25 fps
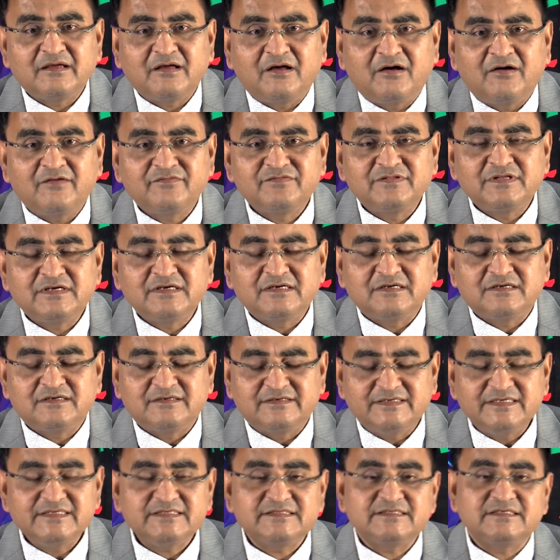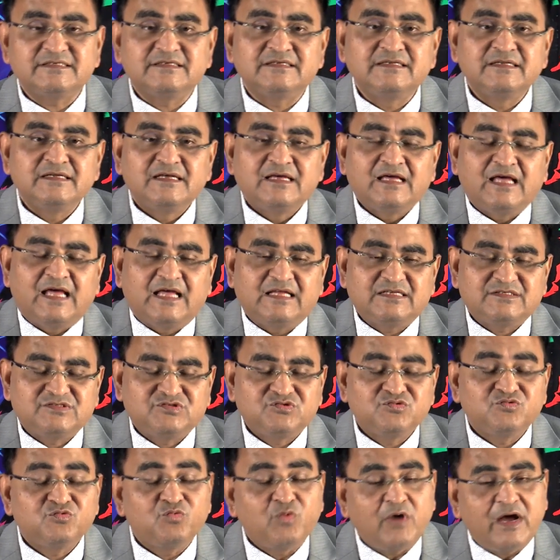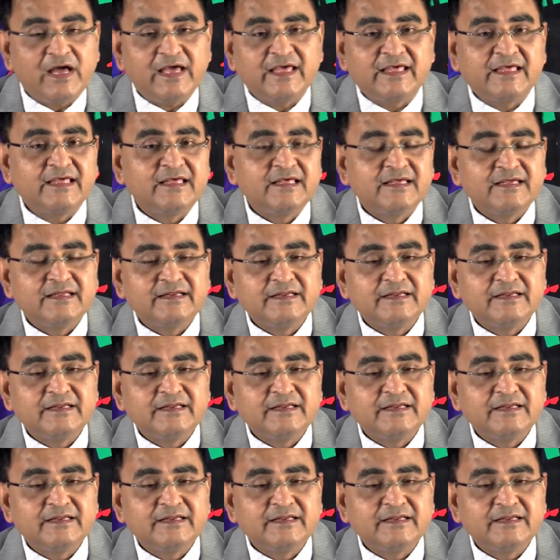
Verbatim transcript: of the reason as to why